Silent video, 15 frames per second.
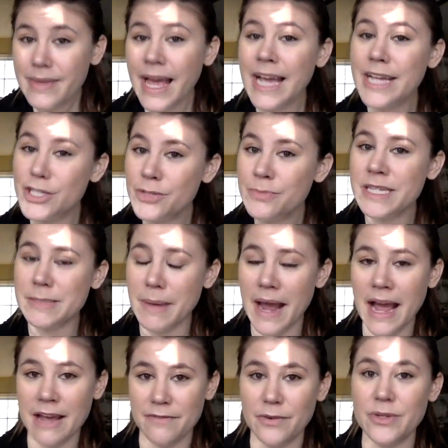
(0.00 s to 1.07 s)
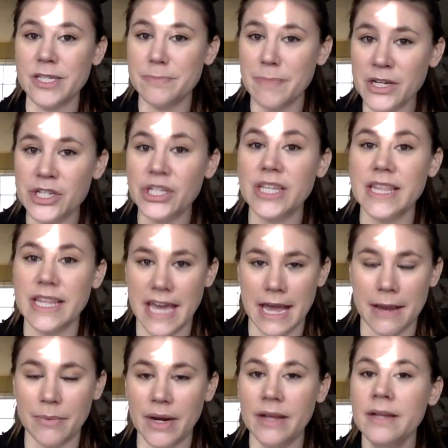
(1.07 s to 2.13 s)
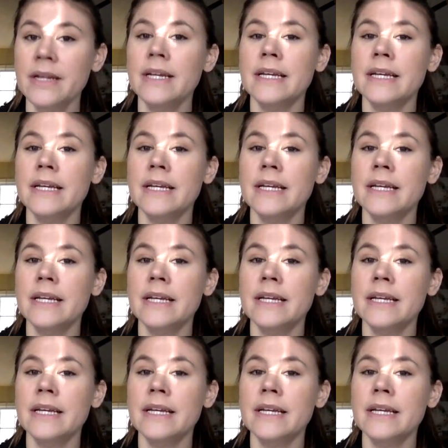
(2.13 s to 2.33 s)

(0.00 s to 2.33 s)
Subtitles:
I do miss my iPhone, especially the camera.